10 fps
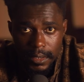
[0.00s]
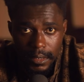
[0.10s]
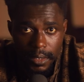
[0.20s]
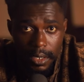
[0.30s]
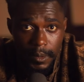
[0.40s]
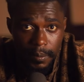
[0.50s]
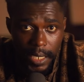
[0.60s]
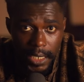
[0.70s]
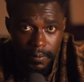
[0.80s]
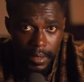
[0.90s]
Sculpt
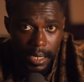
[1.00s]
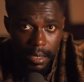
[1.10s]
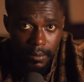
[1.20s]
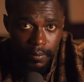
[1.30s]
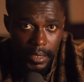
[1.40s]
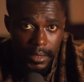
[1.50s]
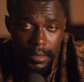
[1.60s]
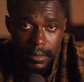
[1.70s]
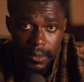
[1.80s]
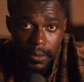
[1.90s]
Plus for now
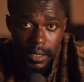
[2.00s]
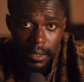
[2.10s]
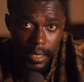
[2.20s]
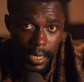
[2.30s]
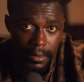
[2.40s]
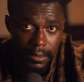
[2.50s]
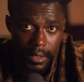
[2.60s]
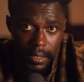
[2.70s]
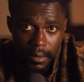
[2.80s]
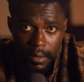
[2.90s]
functions solely on
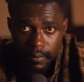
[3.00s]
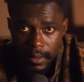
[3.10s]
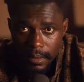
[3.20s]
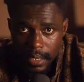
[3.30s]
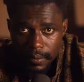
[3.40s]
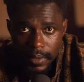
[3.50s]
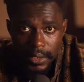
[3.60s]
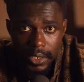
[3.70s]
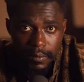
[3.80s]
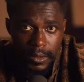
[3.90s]
Android, offering a
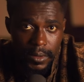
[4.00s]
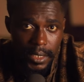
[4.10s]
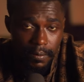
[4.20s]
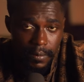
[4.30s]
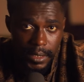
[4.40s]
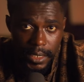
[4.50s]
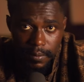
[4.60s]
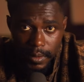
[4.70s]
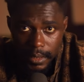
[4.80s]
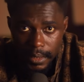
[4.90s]
range of tools and
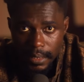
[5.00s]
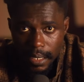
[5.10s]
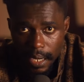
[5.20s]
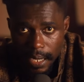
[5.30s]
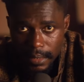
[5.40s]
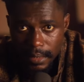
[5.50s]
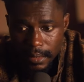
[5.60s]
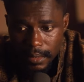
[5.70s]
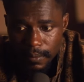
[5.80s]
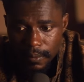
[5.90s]
features for digital
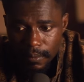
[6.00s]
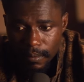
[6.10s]
artists.